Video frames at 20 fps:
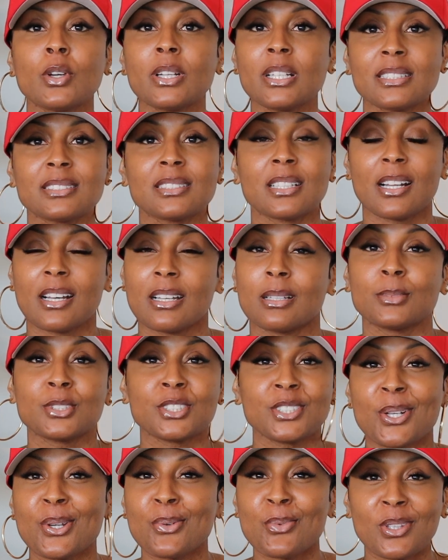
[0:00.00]
it is that I am
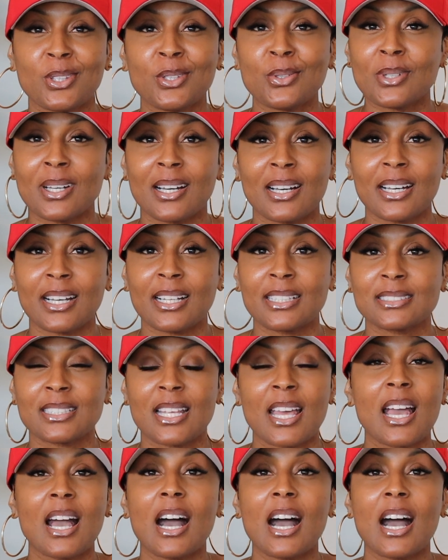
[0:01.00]
sharing with you guys,